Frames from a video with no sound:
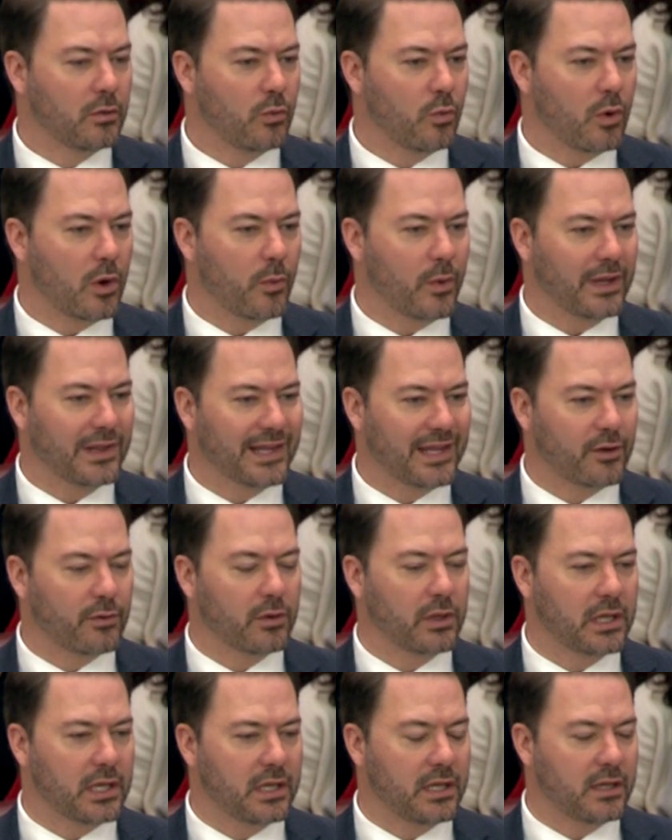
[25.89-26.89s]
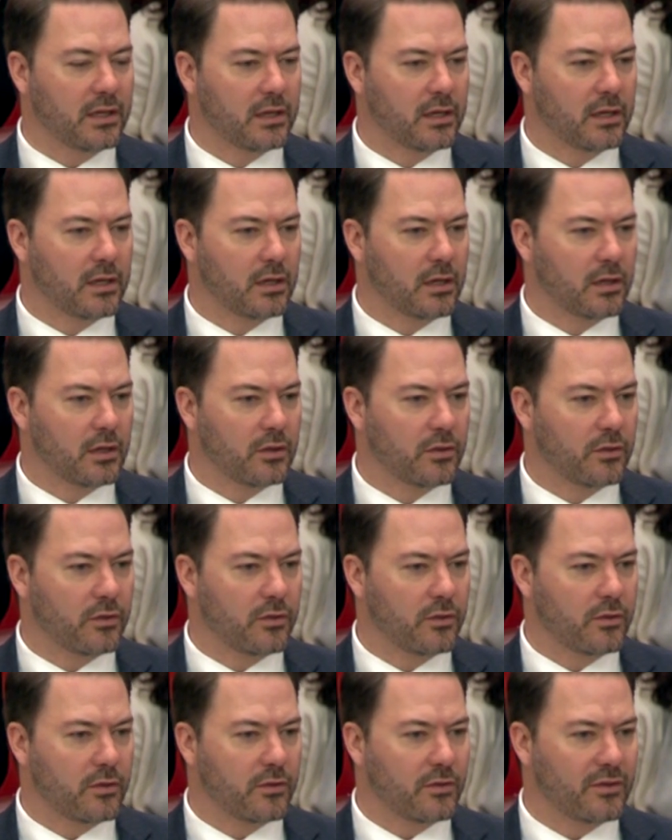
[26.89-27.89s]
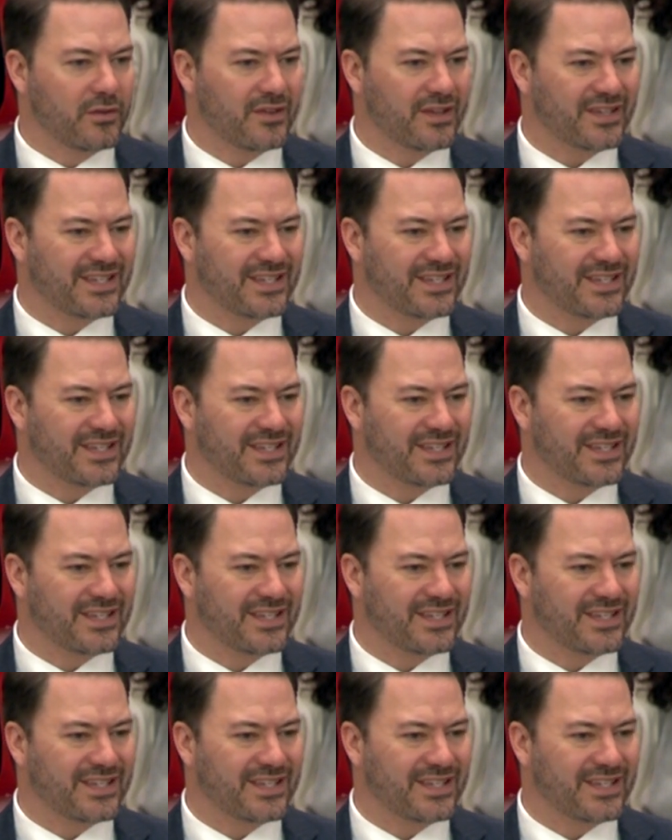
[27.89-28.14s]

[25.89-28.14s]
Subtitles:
where we literally, the